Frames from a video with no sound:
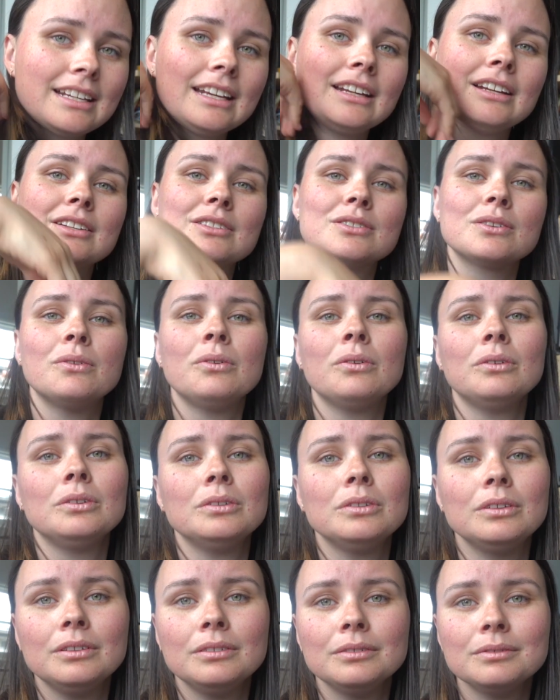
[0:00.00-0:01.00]
and it's
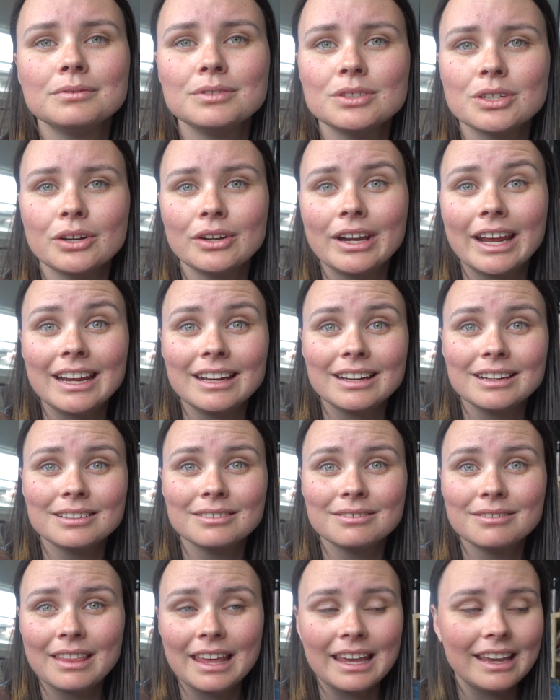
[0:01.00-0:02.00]
all donated
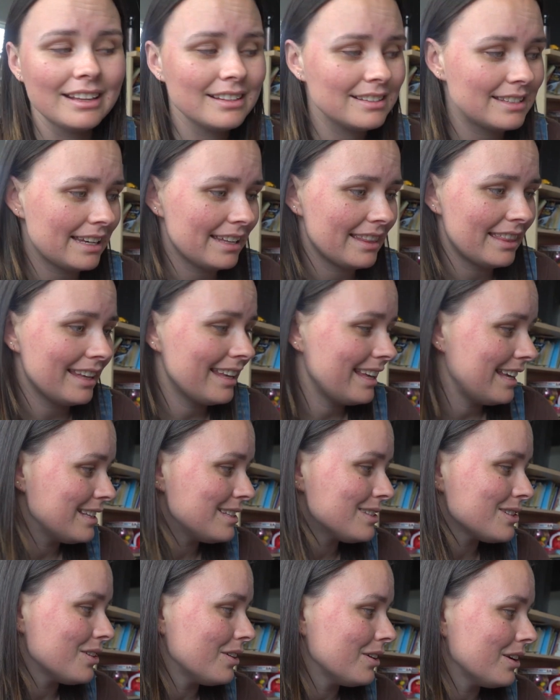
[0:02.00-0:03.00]
things. Like the
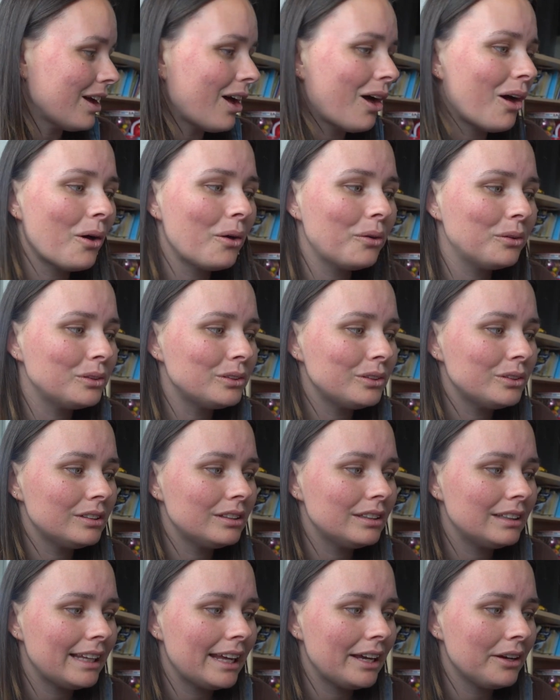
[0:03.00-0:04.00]
kids got a whole
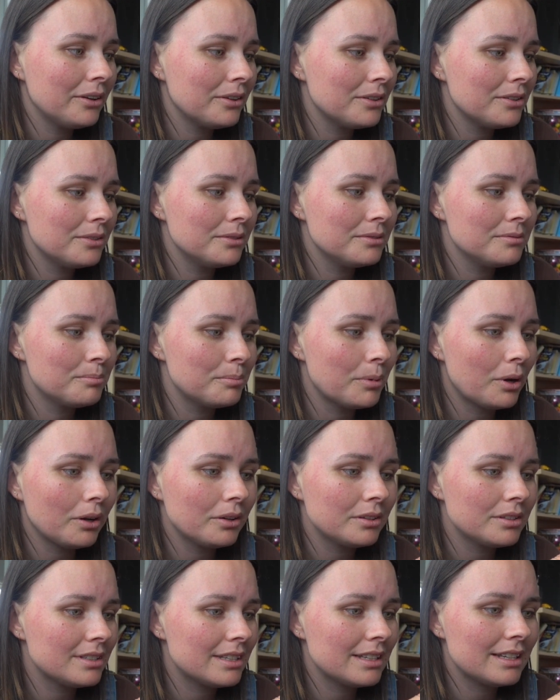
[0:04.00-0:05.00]
Lego
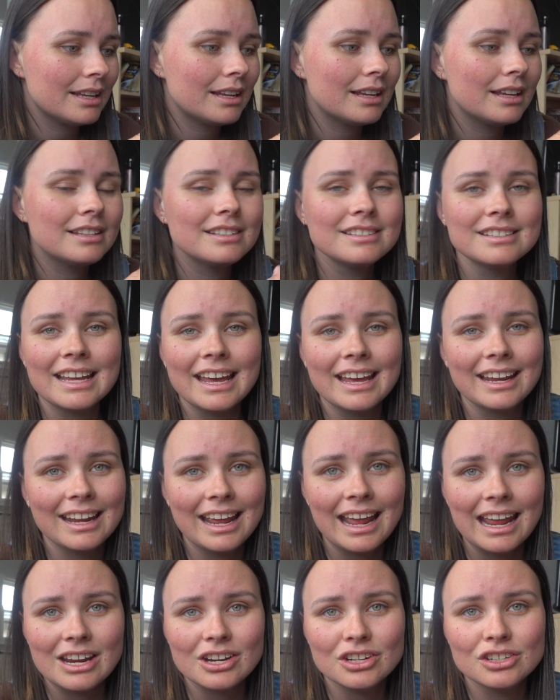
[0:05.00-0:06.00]
box set
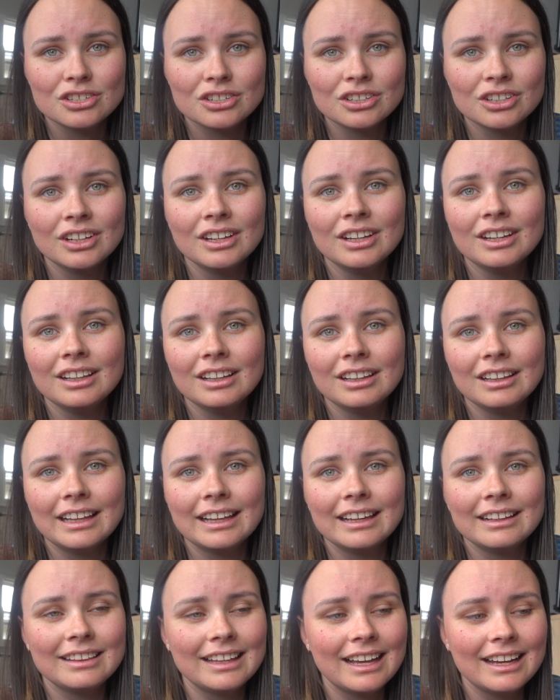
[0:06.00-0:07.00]
each.
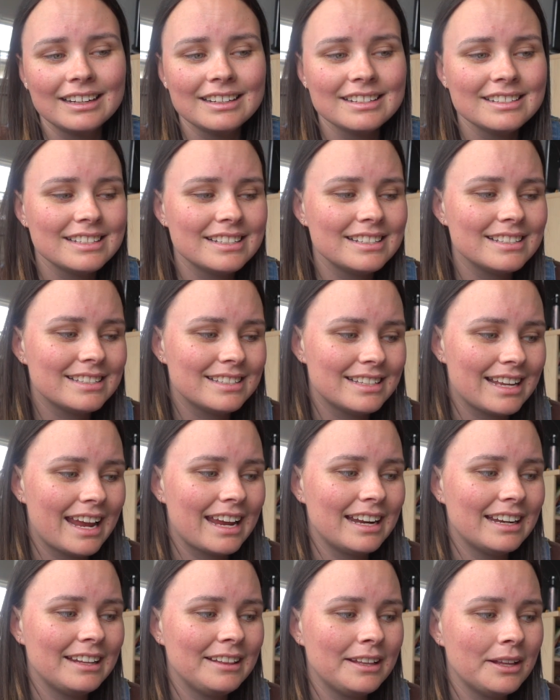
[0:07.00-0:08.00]
Like that is
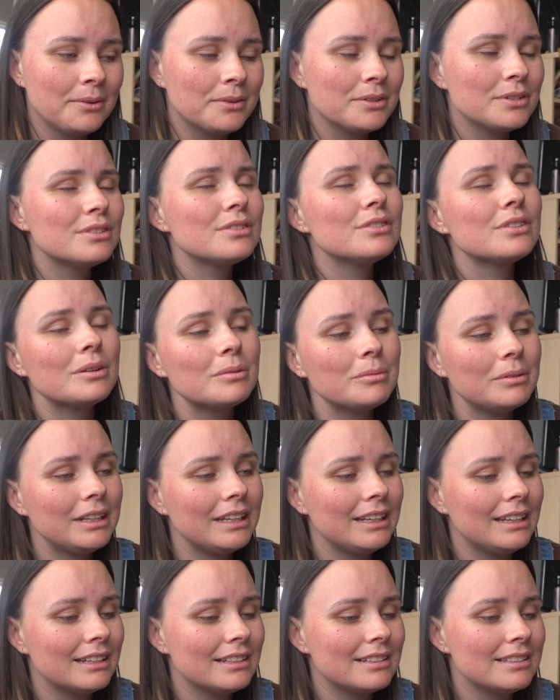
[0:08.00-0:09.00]
insane, and there were so
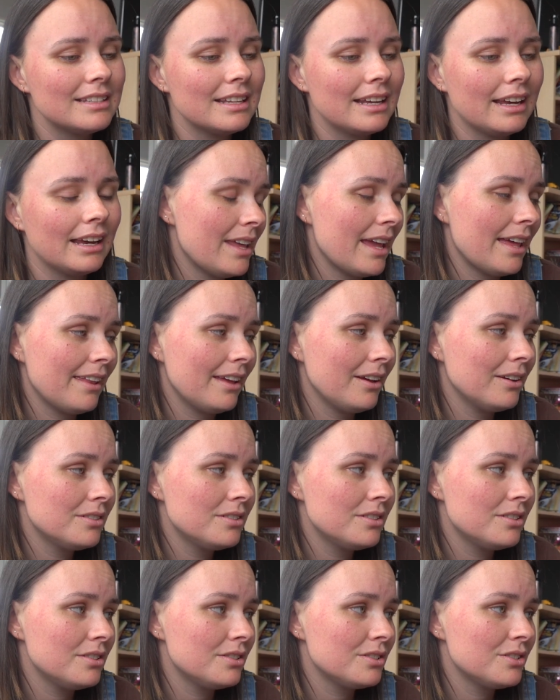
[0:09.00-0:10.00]
many kids there. Yeah, they got
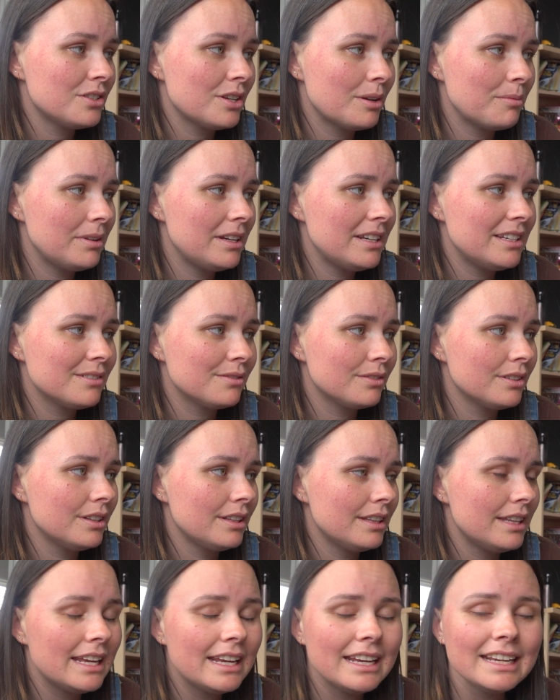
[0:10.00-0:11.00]
to do so many
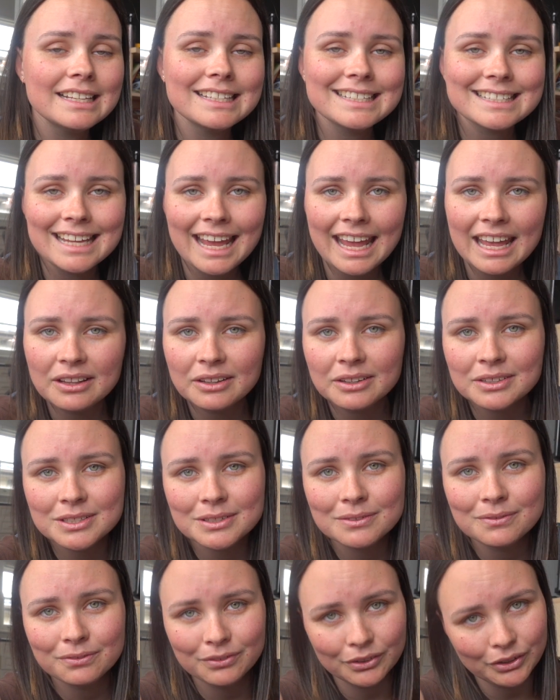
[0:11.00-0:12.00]
different things, eat
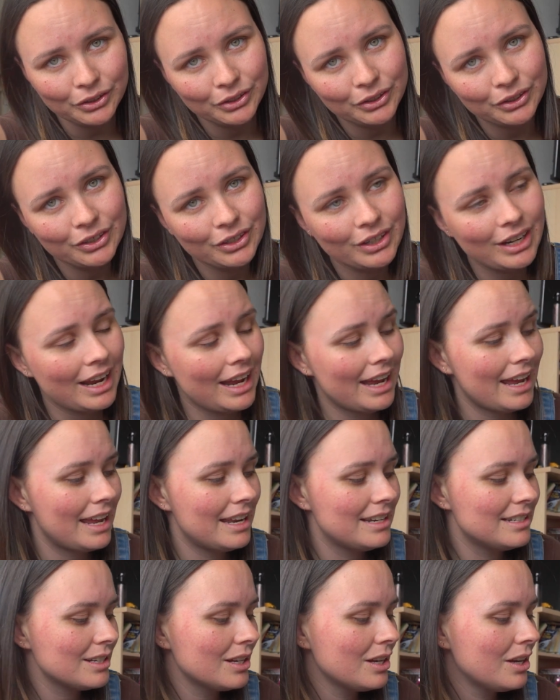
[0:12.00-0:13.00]
lots of food,
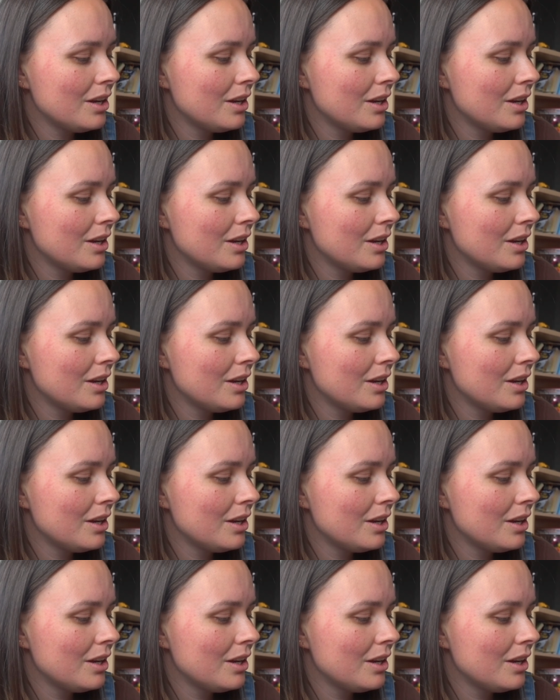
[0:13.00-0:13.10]
and